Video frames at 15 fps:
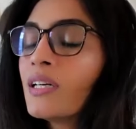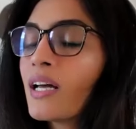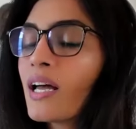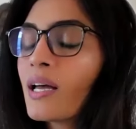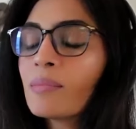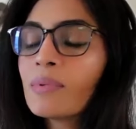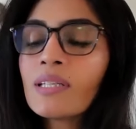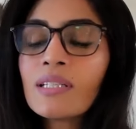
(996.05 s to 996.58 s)

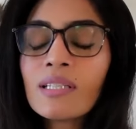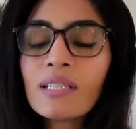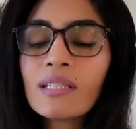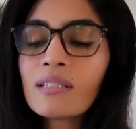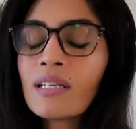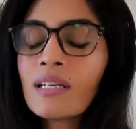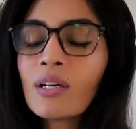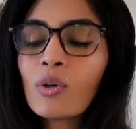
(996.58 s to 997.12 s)
I mean,
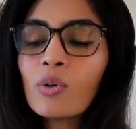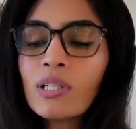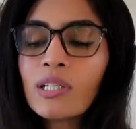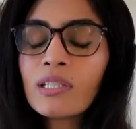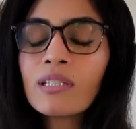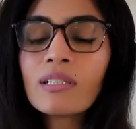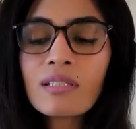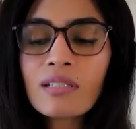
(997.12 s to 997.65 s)
itne khule
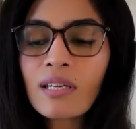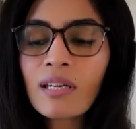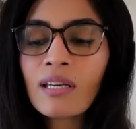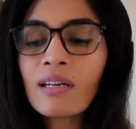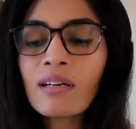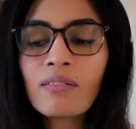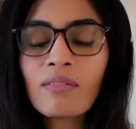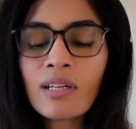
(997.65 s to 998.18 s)
dil
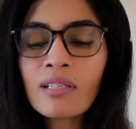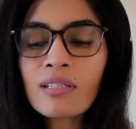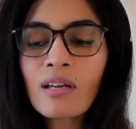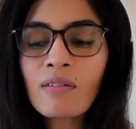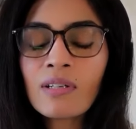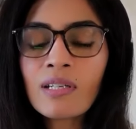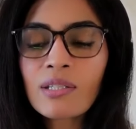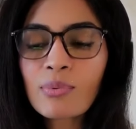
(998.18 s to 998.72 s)
se, when
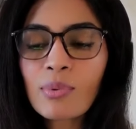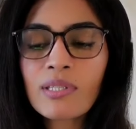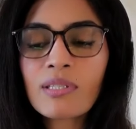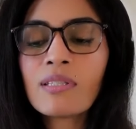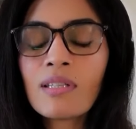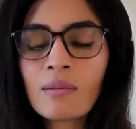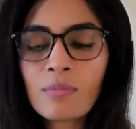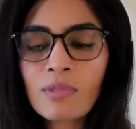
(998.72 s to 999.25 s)
someone
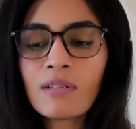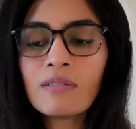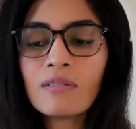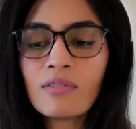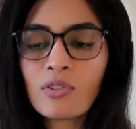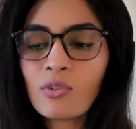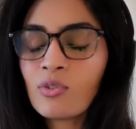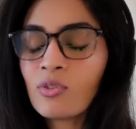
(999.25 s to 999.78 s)
expresses
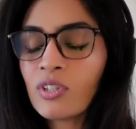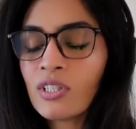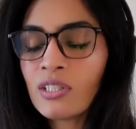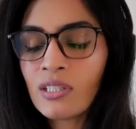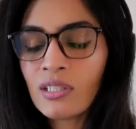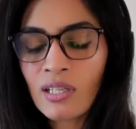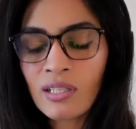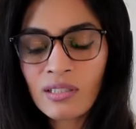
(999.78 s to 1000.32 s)
themselves, no, in
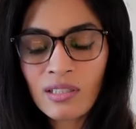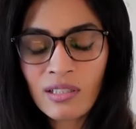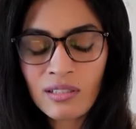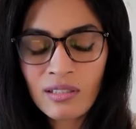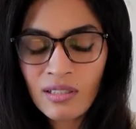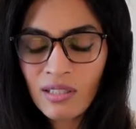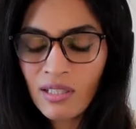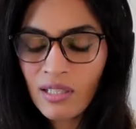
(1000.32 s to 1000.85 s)
the and
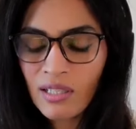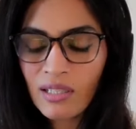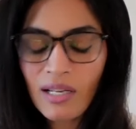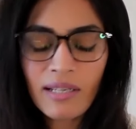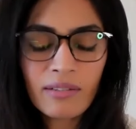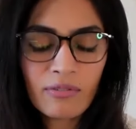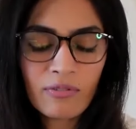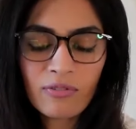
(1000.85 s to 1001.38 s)
their
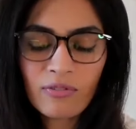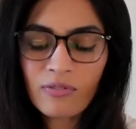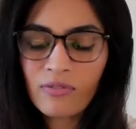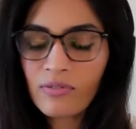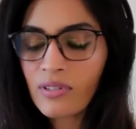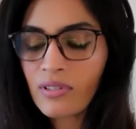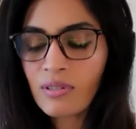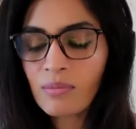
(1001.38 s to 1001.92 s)
life
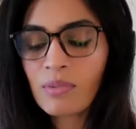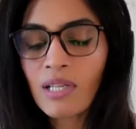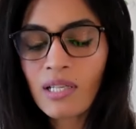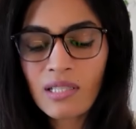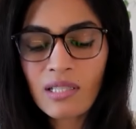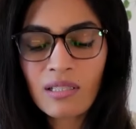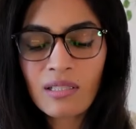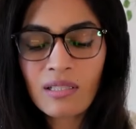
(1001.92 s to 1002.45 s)

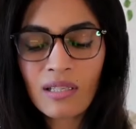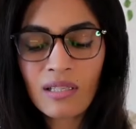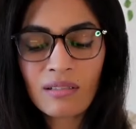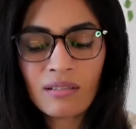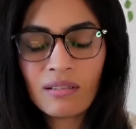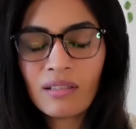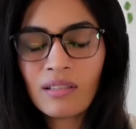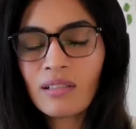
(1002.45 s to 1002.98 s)
circumstances and
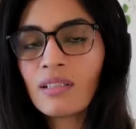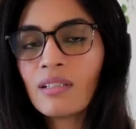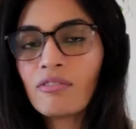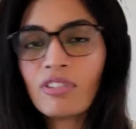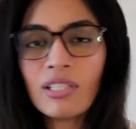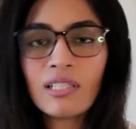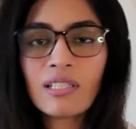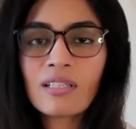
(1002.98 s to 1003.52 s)

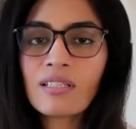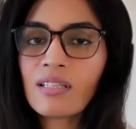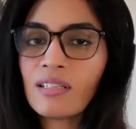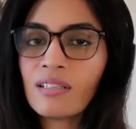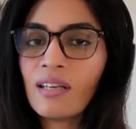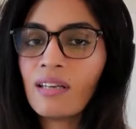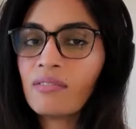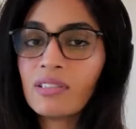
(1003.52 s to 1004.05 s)
feelings
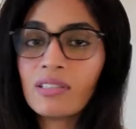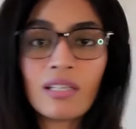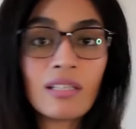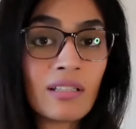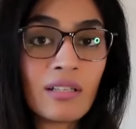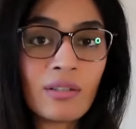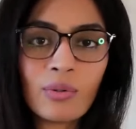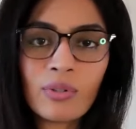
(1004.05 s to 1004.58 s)
and everything
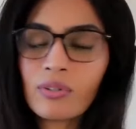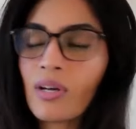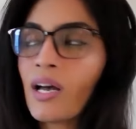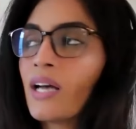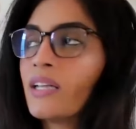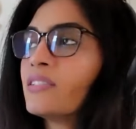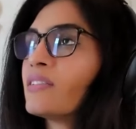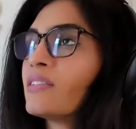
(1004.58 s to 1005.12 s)
they're going through.
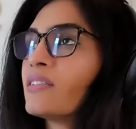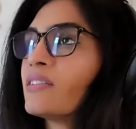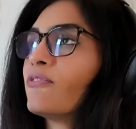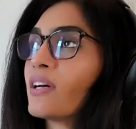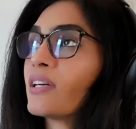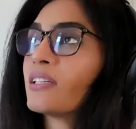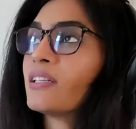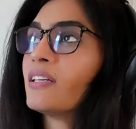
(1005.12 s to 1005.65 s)
I just
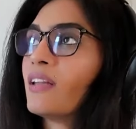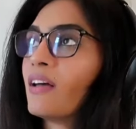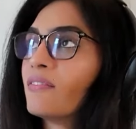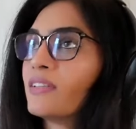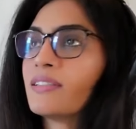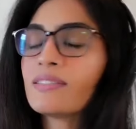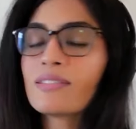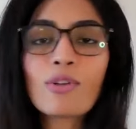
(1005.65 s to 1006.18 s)
fucking love
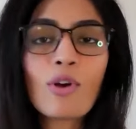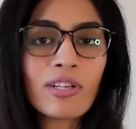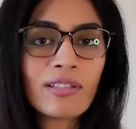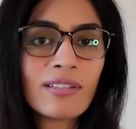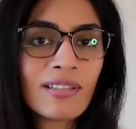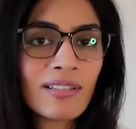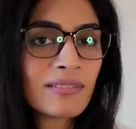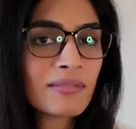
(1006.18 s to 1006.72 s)
it.
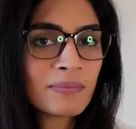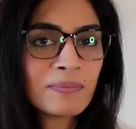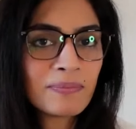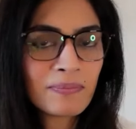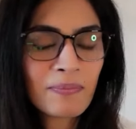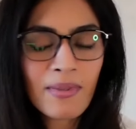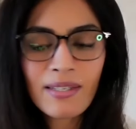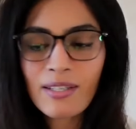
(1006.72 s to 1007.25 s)
Sorry,
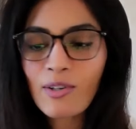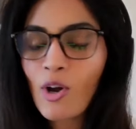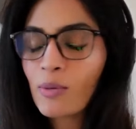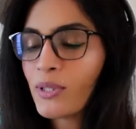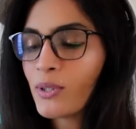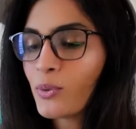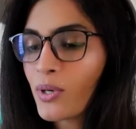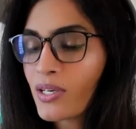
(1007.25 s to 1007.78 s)
did not
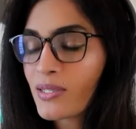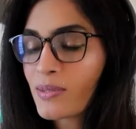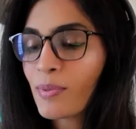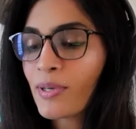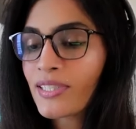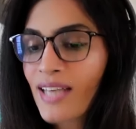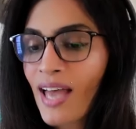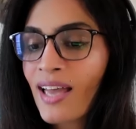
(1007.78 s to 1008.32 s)
mean to cuss,
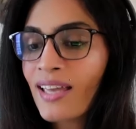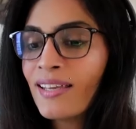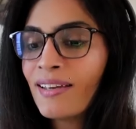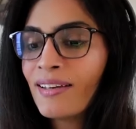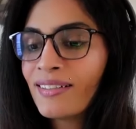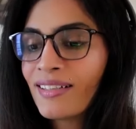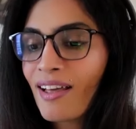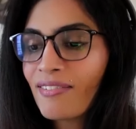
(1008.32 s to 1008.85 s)
but I
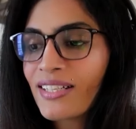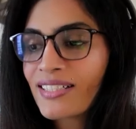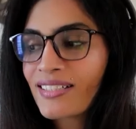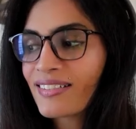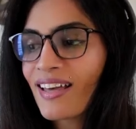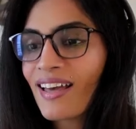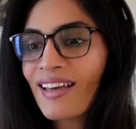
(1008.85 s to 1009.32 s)
love it.